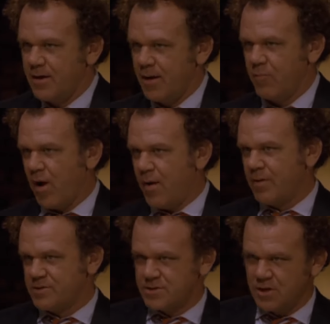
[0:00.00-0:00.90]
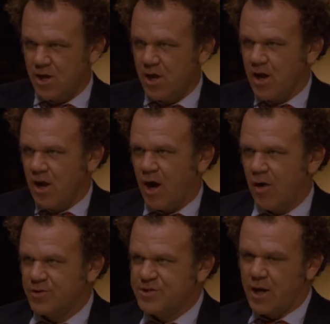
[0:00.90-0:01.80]
I'm Robert's older
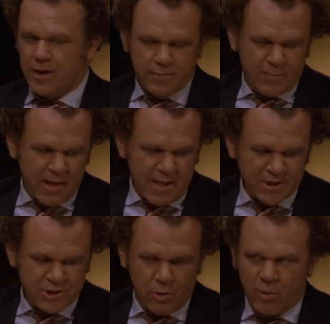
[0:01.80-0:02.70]
son, the biological